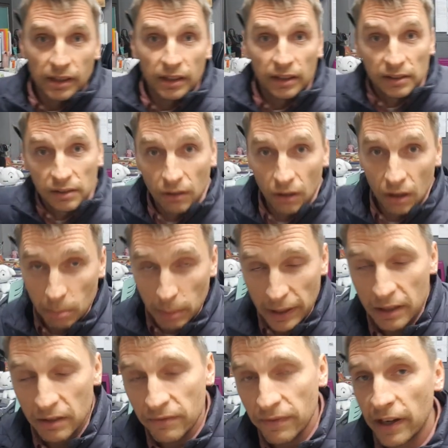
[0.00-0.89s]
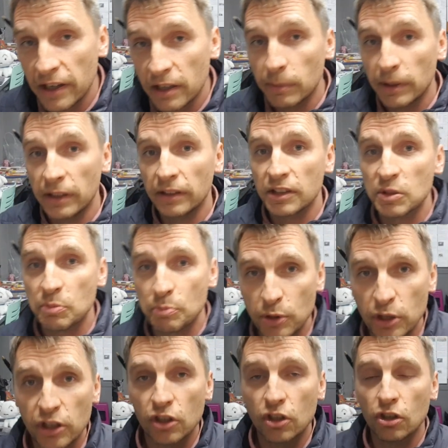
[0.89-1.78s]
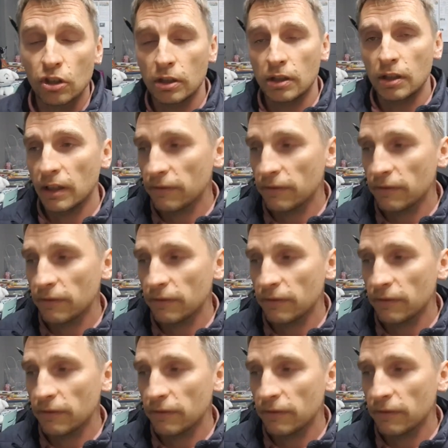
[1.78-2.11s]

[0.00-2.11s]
It's not a bad environment, it's pretty good.